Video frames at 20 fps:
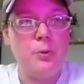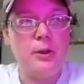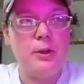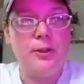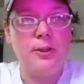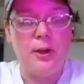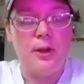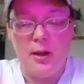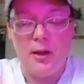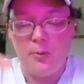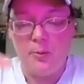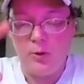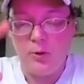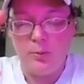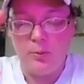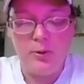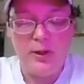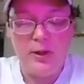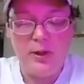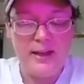with
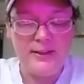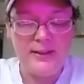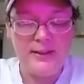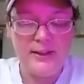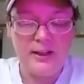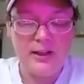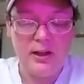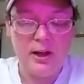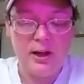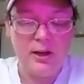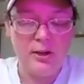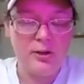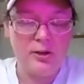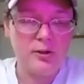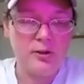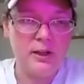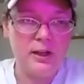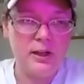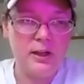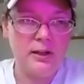plastic,
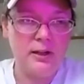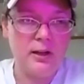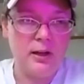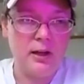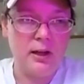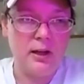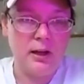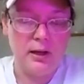concrete,